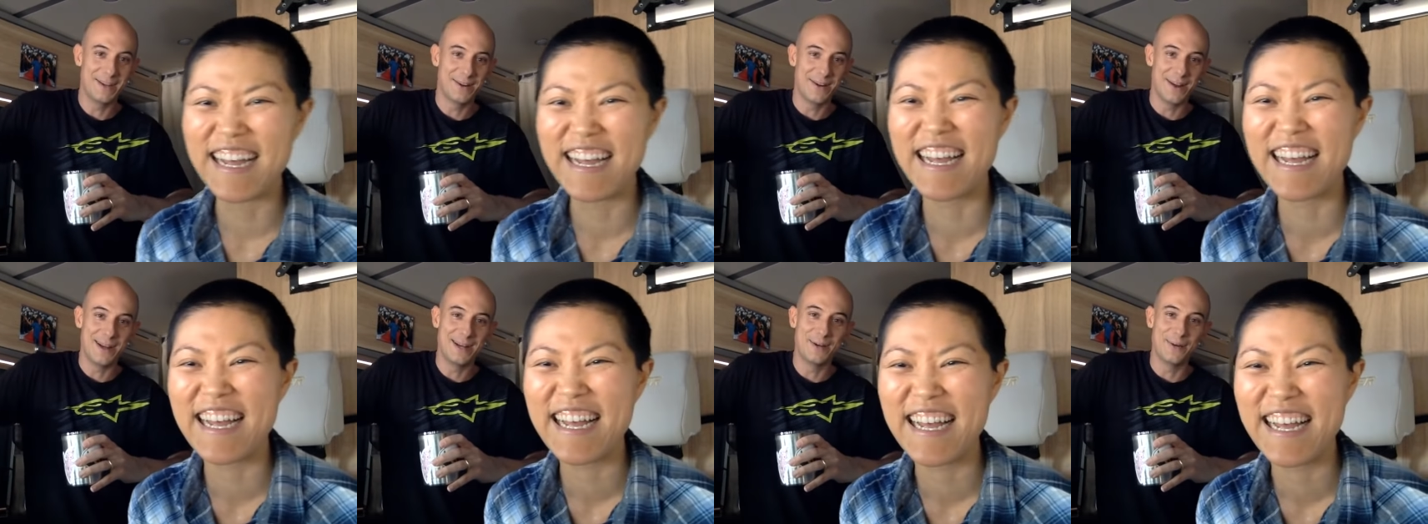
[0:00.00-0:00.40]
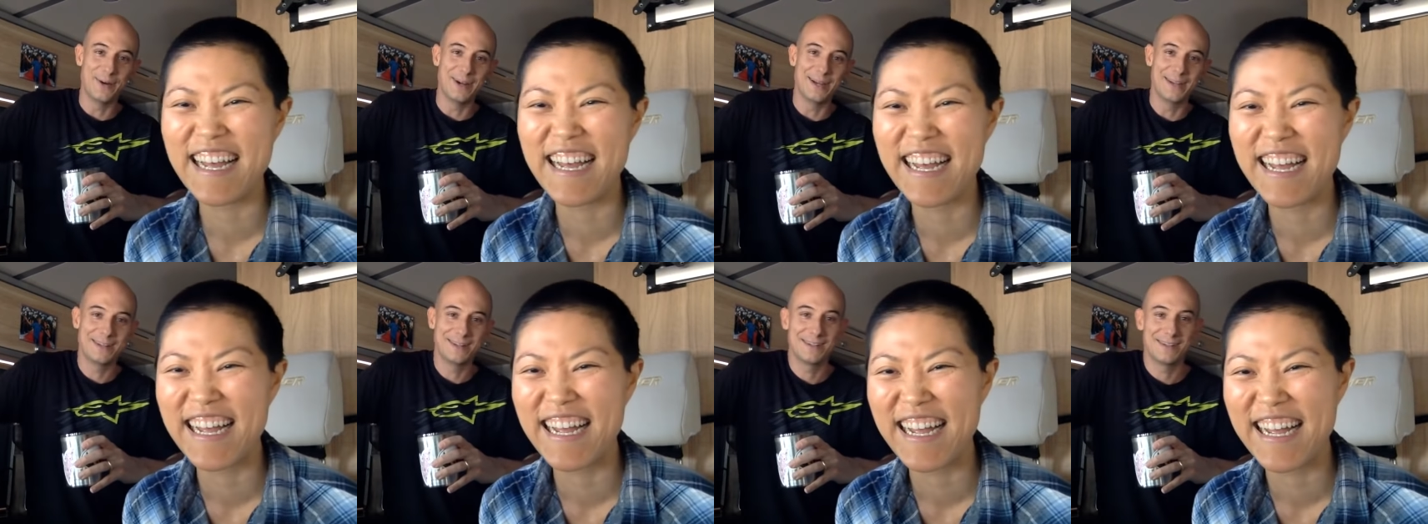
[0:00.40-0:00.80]
Speaker 1: anyway,
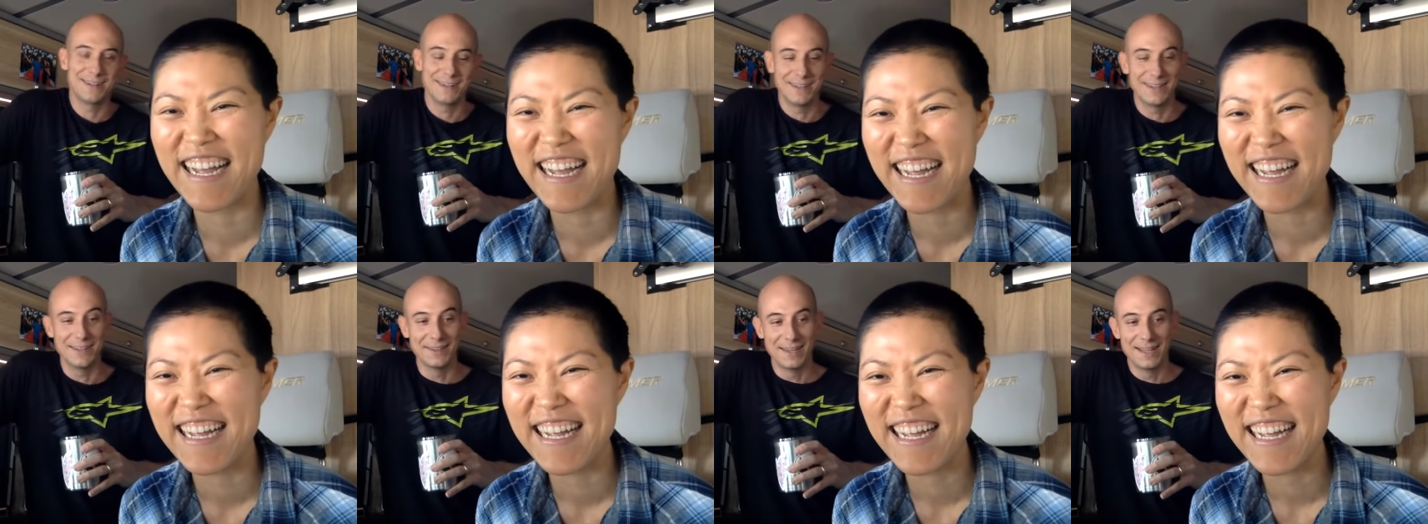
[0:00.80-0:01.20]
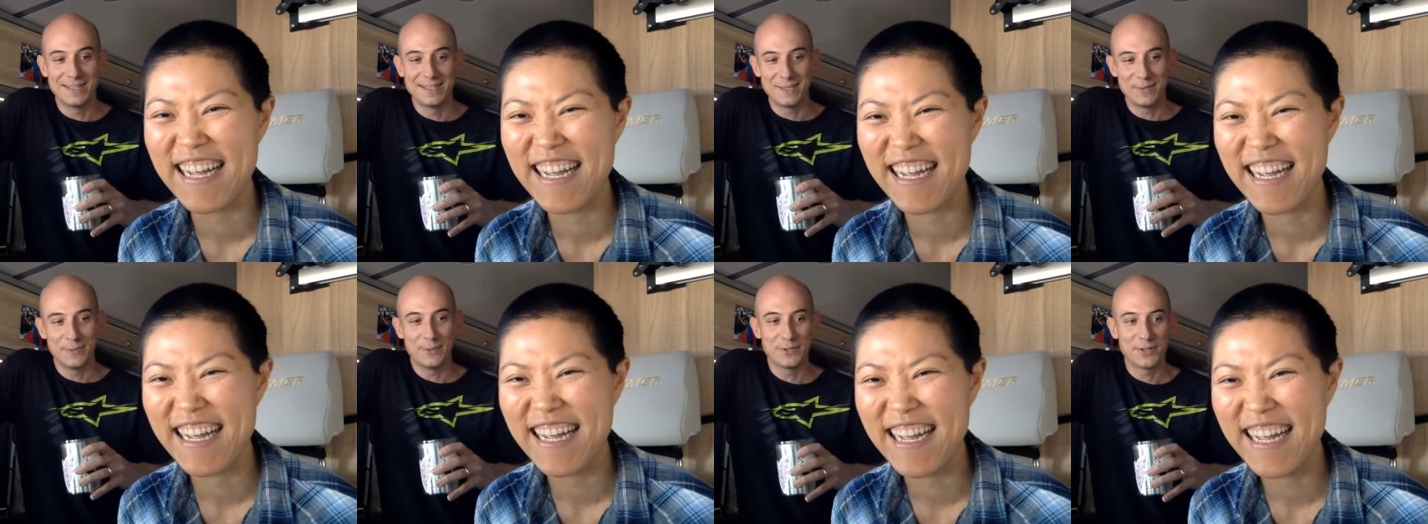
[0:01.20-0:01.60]
unless it
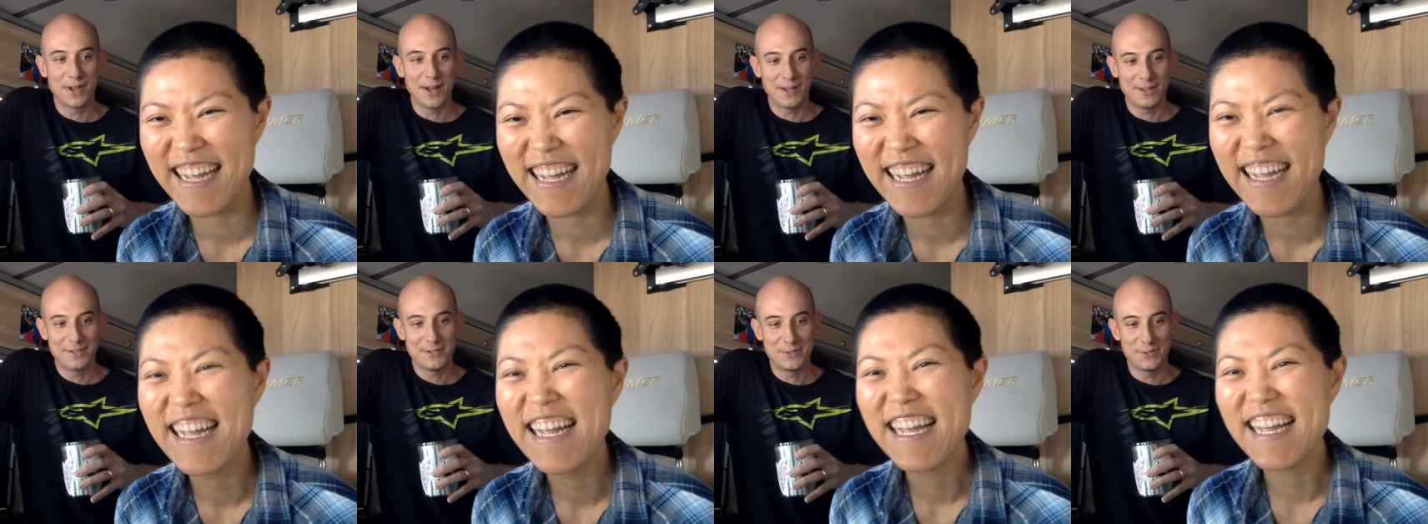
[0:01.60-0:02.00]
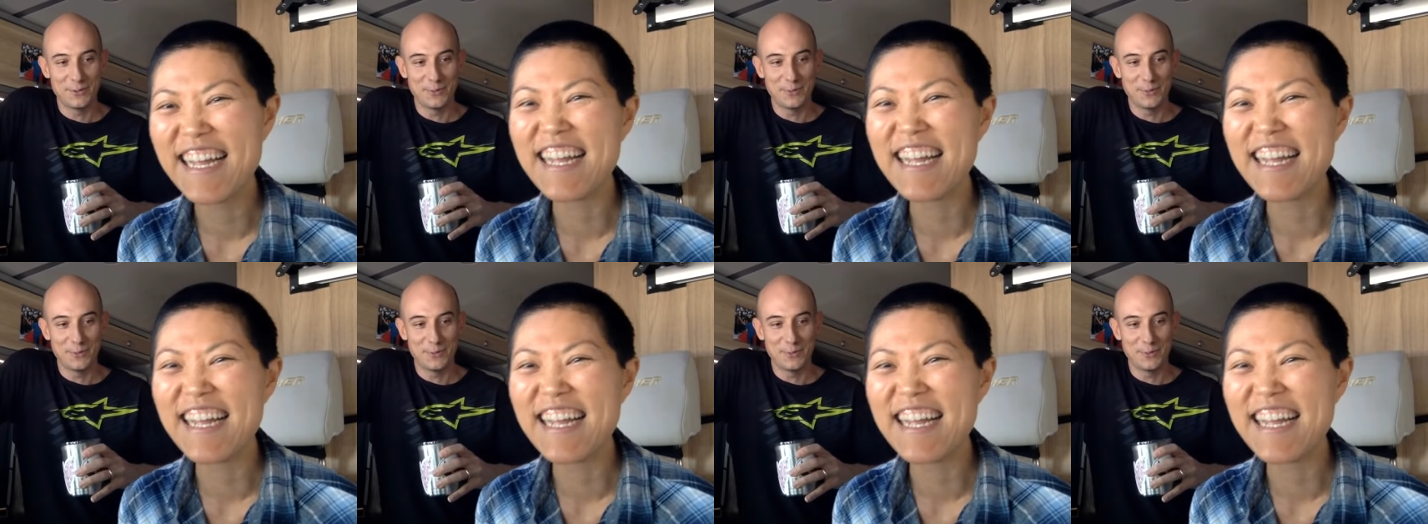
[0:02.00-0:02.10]
was hot soup.